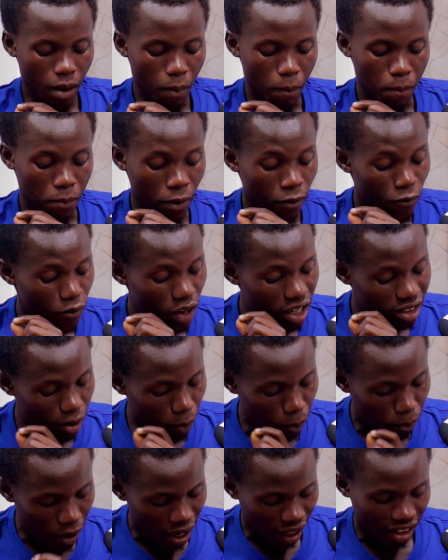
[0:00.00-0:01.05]
They'll
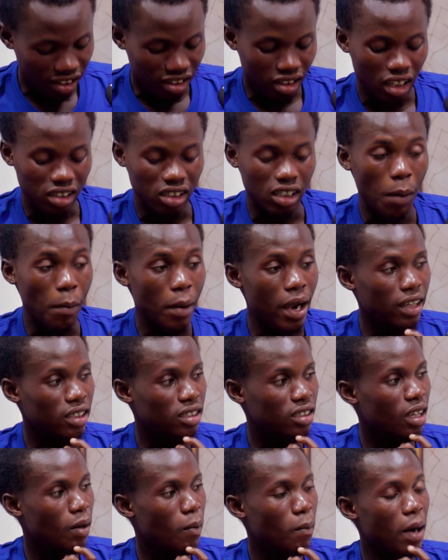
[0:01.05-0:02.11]
facing Paris Saint-Germain.